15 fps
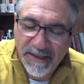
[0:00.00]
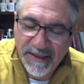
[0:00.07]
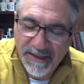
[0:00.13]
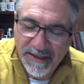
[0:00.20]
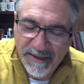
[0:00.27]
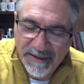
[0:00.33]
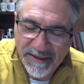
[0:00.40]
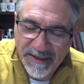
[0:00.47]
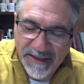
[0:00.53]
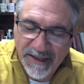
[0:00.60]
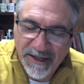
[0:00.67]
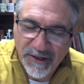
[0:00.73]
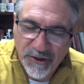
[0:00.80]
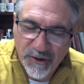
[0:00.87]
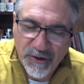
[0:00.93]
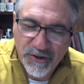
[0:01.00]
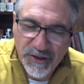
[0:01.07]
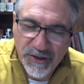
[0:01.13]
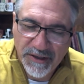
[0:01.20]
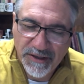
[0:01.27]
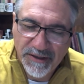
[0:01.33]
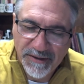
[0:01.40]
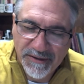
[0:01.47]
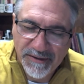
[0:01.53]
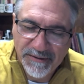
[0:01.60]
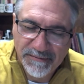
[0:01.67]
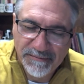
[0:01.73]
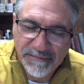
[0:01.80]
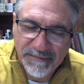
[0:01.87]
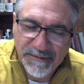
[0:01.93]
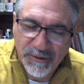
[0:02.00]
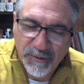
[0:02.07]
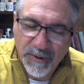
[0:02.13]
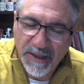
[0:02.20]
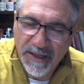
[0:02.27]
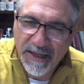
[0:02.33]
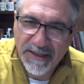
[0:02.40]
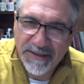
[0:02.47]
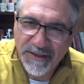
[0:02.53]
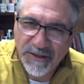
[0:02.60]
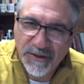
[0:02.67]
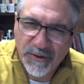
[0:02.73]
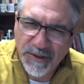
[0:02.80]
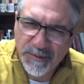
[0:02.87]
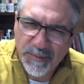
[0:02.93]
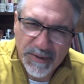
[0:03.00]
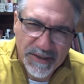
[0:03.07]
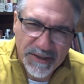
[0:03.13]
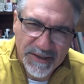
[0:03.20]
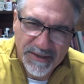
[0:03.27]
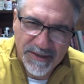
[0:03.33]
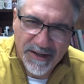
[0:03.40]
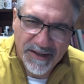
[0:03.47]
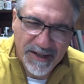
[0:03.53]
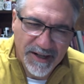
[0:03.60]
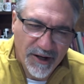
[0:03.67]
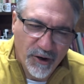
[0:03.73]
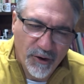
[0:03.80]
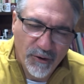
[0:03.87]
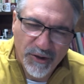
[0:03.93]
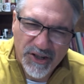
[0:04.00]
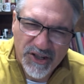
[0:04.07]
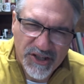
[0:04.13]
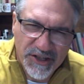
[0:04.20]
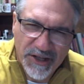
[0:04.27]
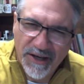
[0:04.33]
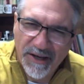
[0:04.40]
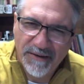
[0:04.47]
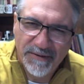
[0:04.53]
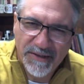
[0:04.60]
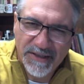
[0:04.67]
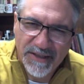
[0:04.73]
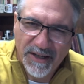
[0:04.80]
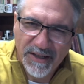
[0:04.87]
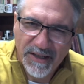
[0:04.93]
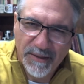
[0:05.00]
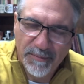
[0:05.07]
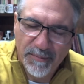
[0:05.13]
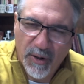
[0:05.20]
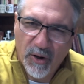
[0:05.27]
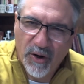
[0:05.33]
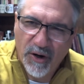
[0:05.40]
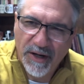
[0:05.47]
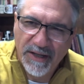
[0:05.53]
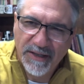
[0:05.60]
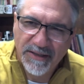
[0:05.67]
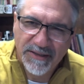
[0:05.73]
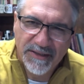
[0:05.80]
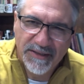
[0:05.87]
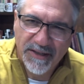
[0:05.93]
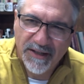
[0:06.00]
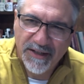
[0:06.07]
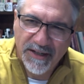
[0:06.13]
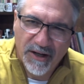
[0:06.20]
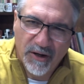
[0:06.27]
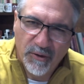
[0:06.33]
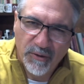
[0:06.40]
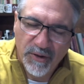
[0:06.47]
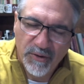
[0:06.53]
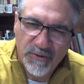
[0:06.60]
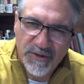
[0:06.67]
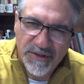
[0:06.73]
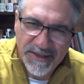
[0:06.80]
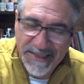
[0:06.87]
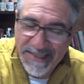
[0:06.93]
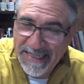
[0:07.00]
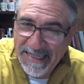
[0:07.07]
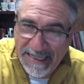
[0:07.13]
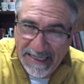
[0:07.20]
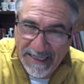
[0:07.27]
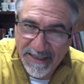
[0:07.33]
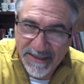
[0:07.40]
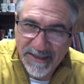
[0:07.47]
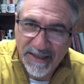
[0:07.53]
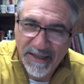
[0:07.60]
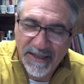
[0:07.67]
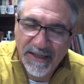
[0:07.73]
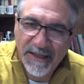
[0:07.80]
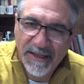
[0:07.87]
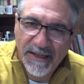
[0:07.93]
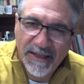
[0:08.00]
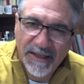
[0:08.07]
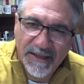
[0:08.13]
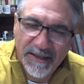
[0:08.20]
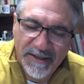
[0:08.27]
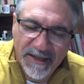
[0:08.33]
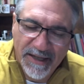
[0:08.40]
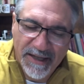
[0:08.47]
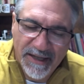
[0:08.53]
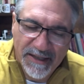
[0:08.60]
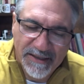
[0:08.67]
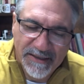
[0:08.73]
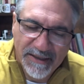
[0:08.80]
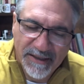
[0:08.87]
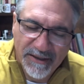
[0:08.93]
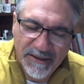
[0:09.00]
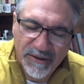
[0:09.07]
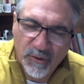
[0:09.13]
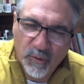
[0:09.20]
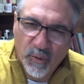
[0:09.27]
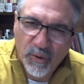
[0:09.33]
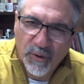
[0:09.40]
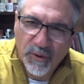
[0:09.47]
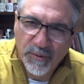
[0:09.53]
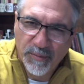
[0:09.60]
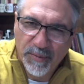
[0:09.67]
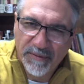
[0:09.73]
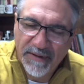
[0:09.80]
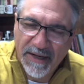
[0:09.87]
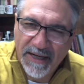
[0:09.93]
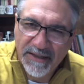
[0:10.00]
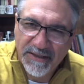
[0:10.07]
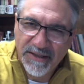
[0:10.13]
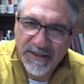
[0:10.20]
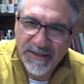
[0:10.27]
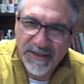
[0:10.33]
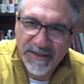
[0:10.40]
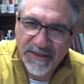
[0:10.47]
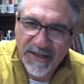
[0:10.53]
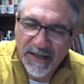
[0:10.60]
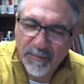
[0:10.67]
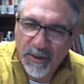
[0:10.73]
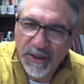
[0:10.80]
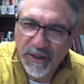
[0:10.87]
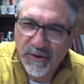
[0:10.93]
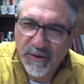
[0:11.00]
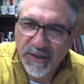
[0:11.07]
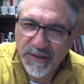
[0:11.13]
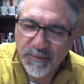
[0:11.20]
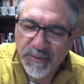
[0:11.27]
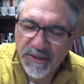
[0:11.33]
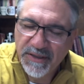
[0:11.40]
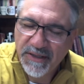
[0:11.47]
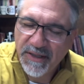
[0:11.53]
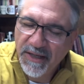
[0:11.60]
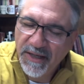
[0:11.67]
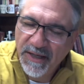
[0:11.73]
Uh, can I encourage you to to realize that Christmas is not in all the stuff, it's not in the parties, it's not in all those things that uh, the world provides us to celebrate Christmas.